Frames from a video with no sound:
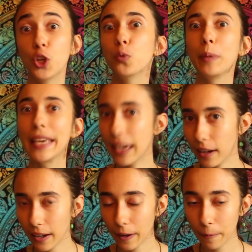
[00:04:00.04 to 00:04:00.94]
a new
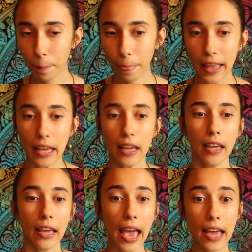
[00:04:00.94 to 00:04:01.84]
beginning.
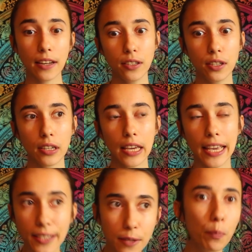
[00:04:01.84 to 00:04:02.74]
And
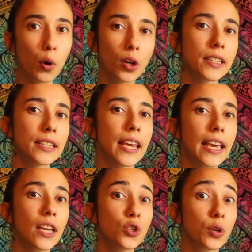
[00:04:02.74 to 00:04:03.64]
it's important to
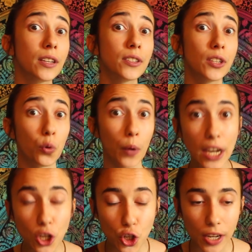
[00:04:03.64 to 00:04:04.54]
take into
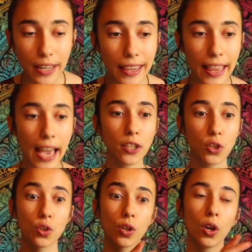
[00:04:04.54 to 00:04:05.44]
consideration that